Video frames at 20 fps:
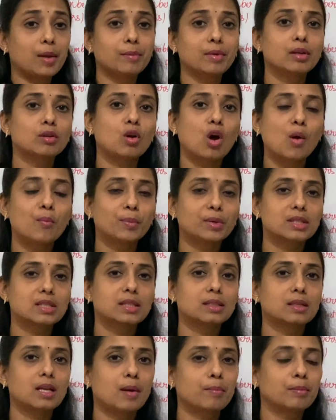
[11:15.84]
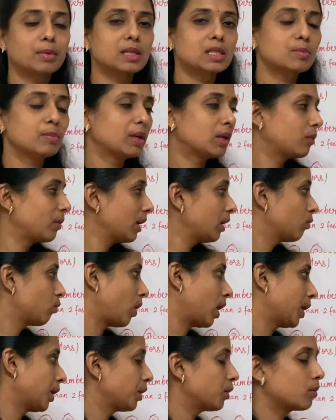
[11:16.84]
and composite numbers between
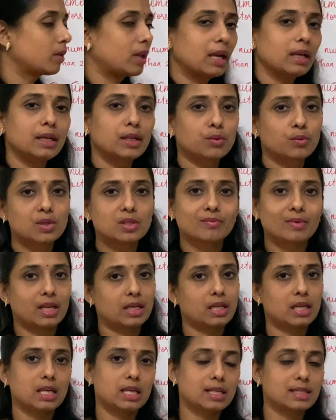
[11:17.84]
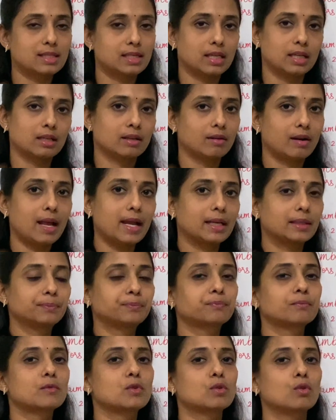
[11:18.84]
1 to 10, it was very easy, right?
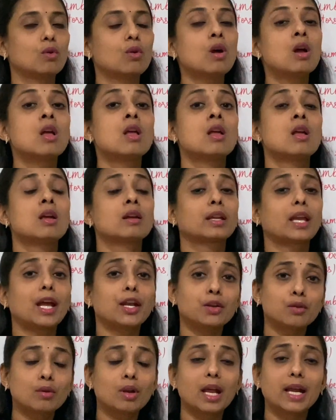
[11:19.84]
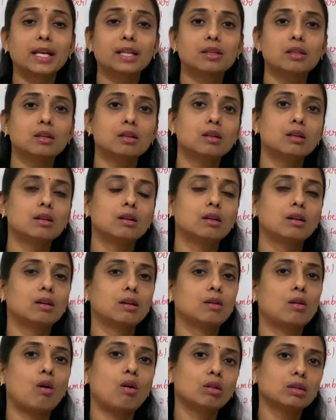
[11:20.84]
So can you write the
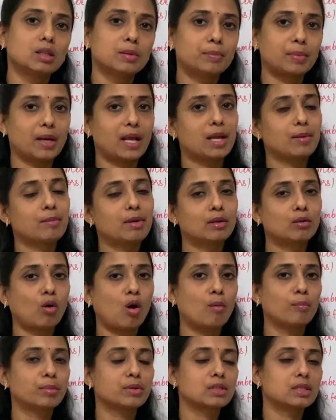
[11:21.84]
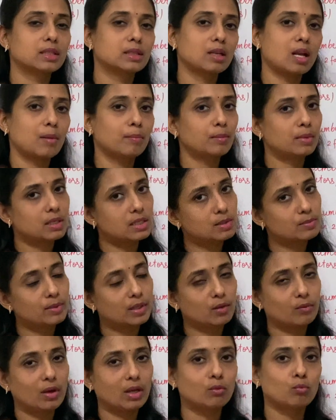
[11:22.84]
all the prime and composite numbers
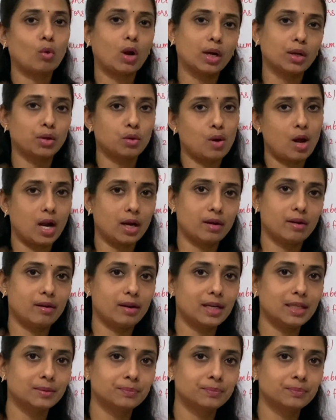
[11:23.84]
between 1 to 100?